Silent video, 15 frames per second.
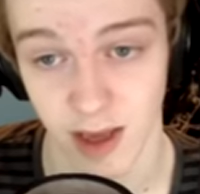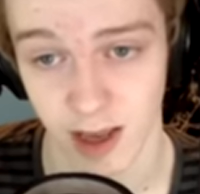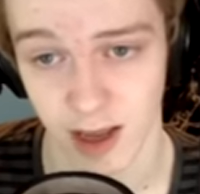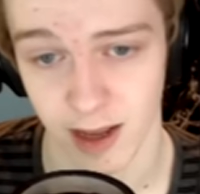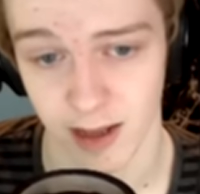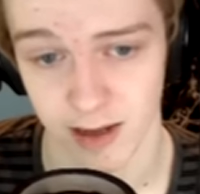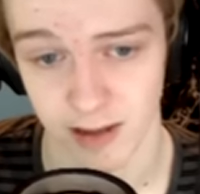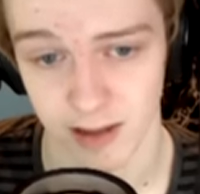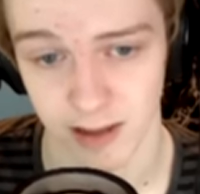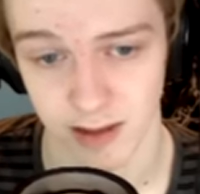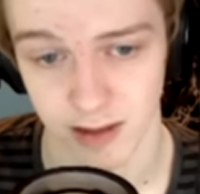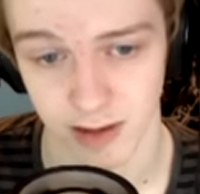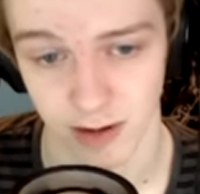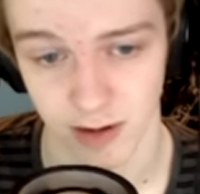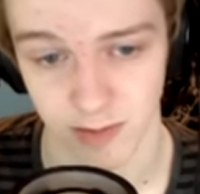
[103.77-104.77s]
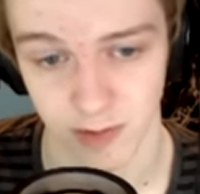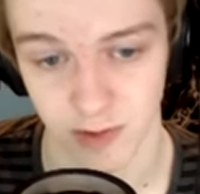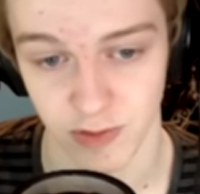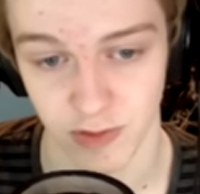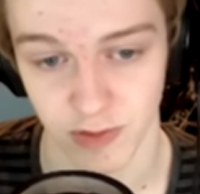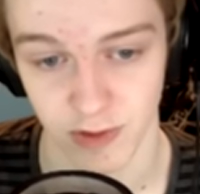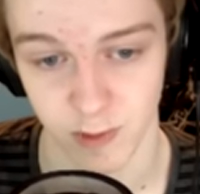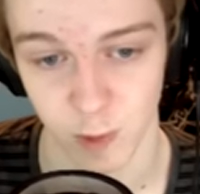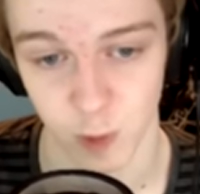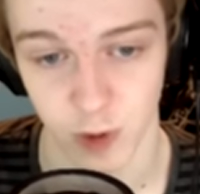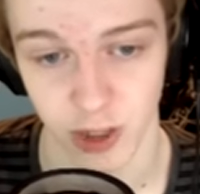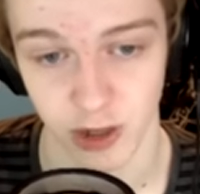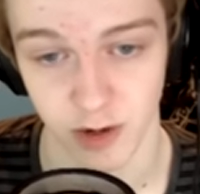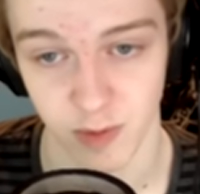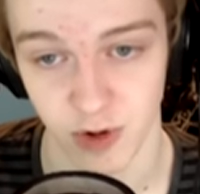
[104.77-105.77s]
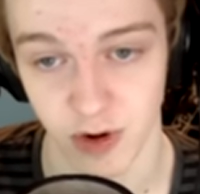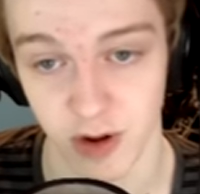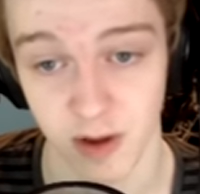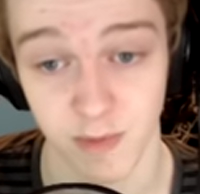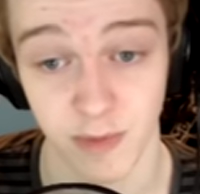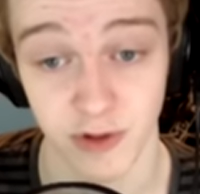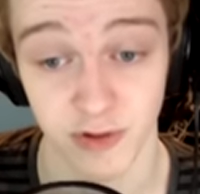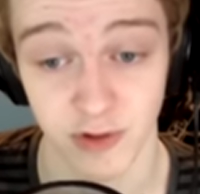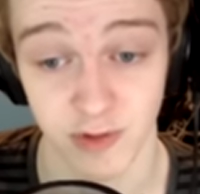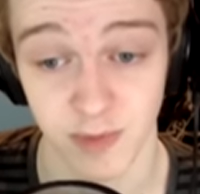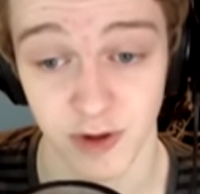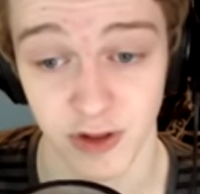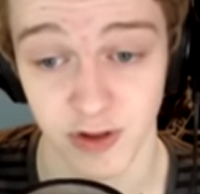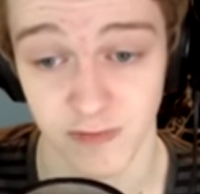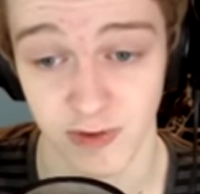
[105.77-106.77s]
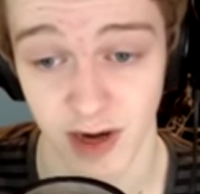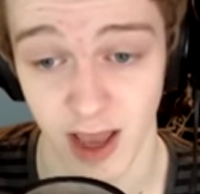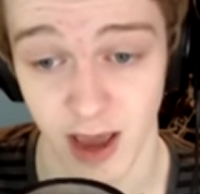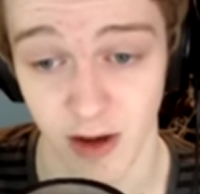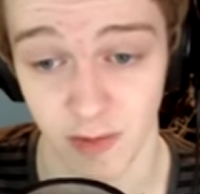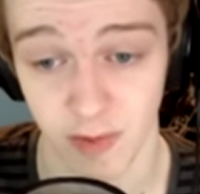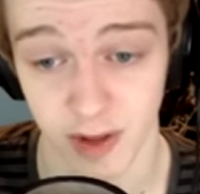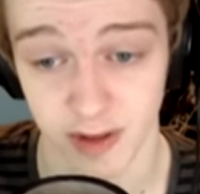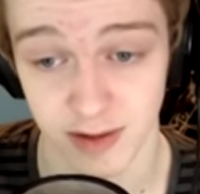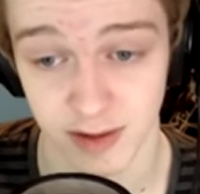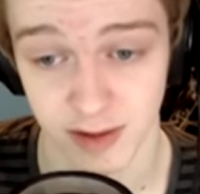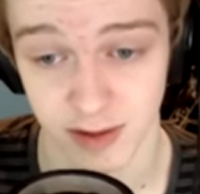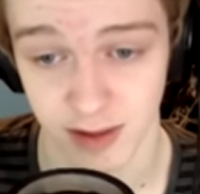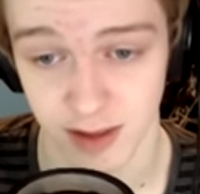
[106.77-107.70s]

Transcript: And the armor, there's only one armor, but there's a bunch of different helmets.